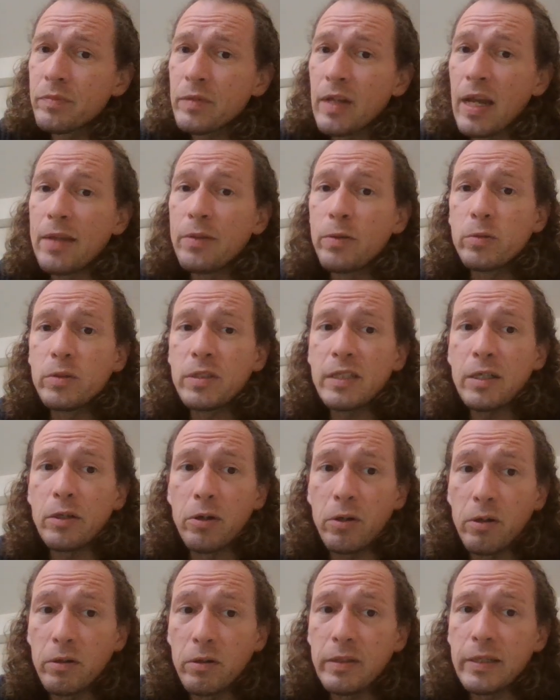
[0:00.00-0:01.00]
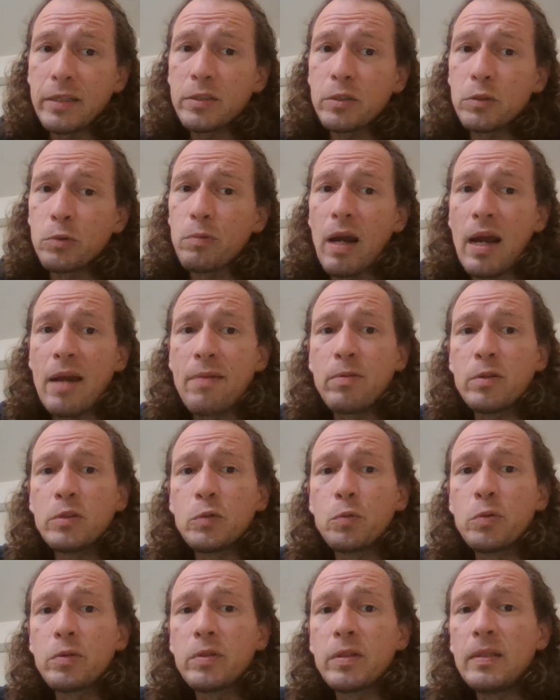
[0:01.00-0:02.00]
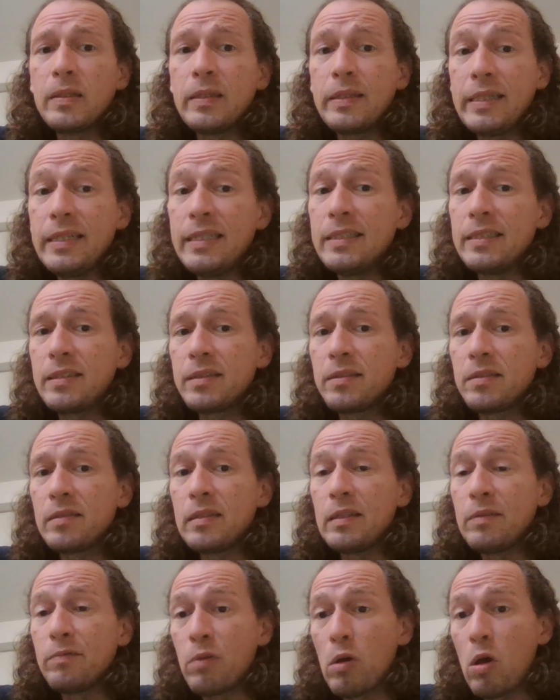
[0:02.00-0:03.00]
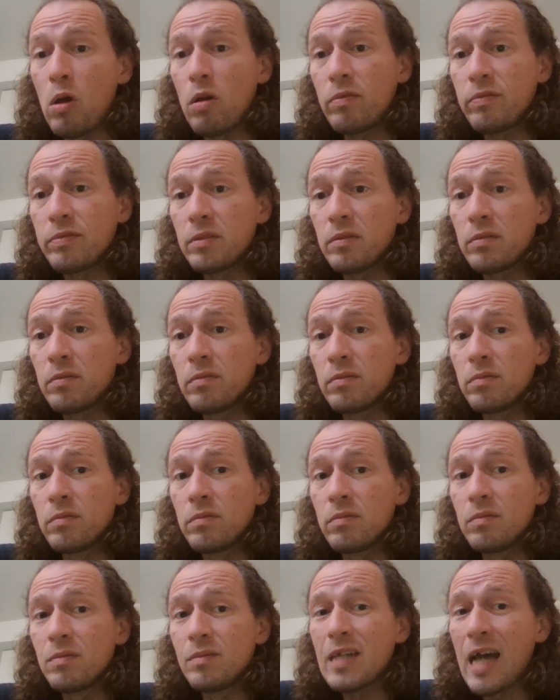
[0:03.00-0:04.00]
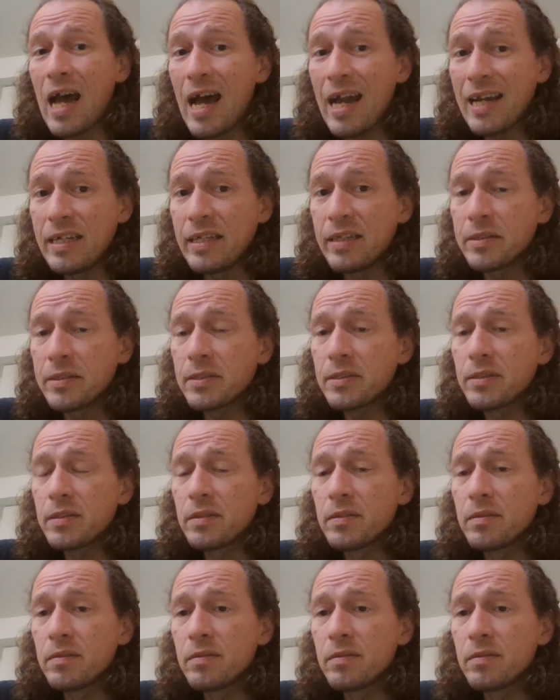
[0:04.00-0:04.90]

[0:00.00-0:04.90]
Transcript: And those earliest arrivals were the least evolved, tiniest,